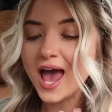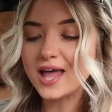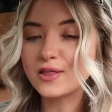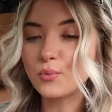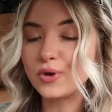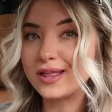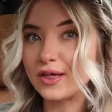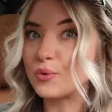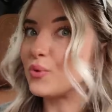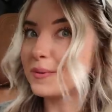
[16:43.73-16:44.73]
And then we'll get
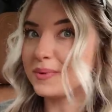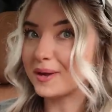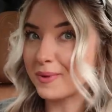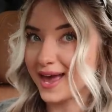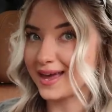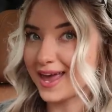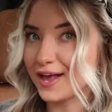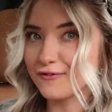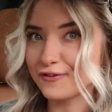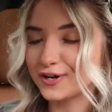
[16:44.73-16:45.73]
like one big
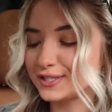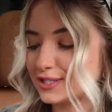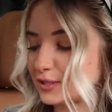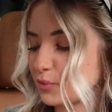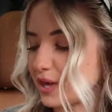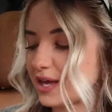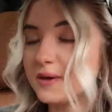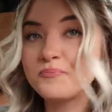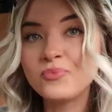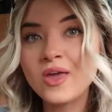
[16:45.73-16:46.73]
pancake for us to split.